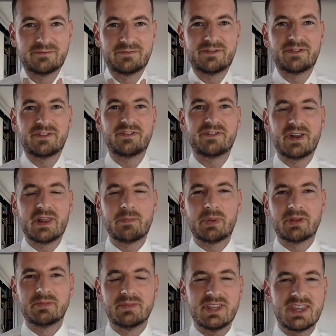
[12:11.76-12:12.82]

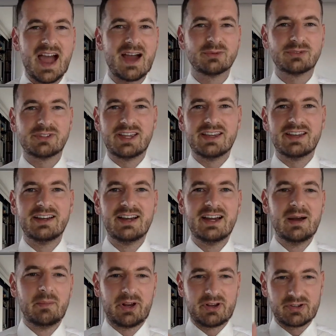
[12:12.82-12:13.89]
flipping me out here
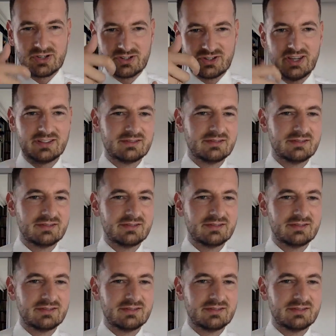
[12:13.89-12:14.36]
because it